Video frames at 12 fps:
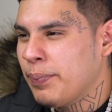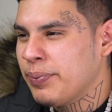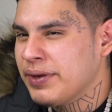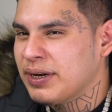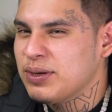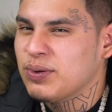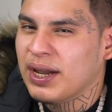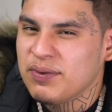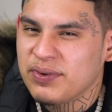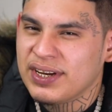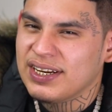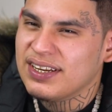You can't
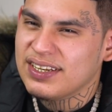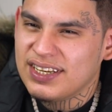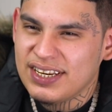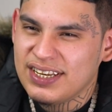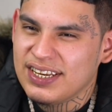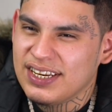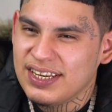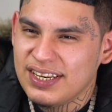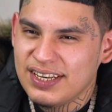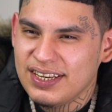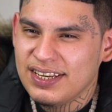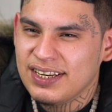forget Lil Kiki,
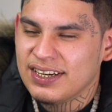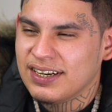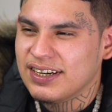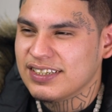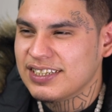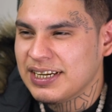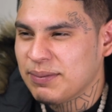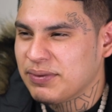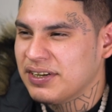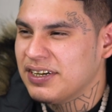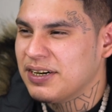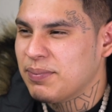Slim
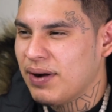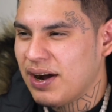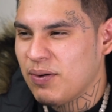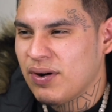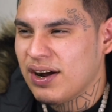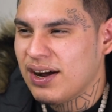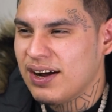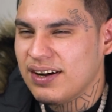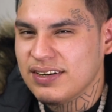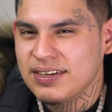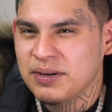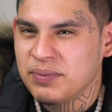Thug, Power
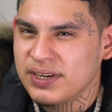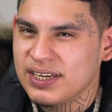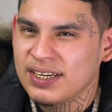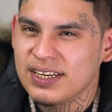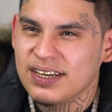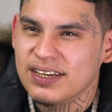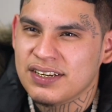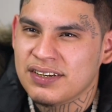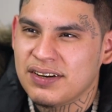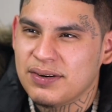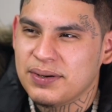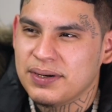Out, Chameleon there.
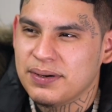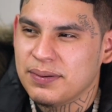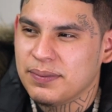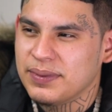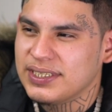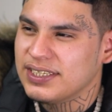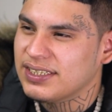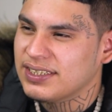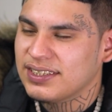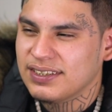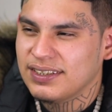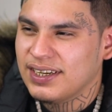And just